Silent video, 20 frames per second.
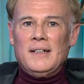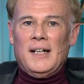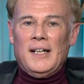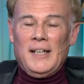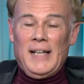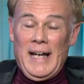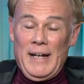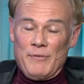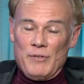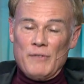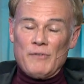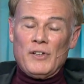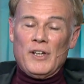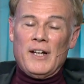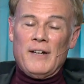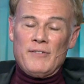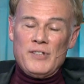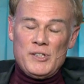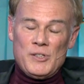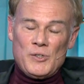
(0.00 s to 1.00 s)
a life of
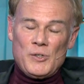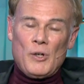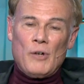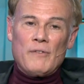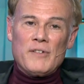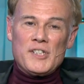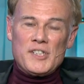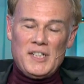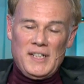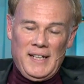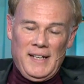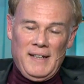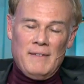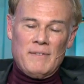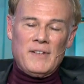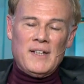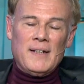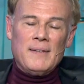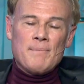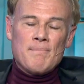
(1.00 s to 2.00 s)
love and service and
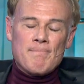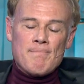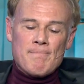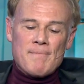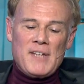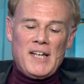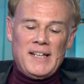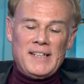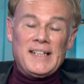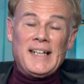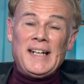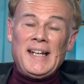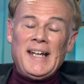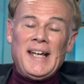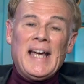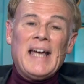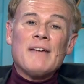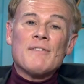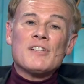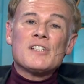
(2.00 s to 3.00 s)
giving, and then he
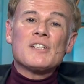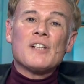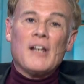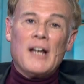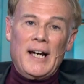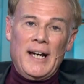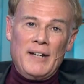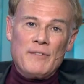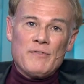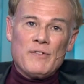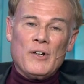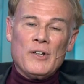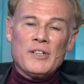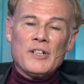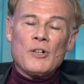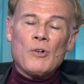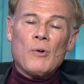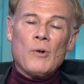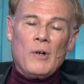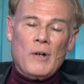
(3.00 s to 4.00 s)
gave his life on
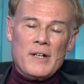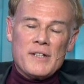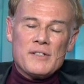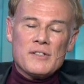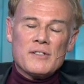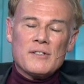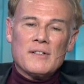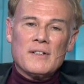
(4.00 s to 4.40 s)
the cross.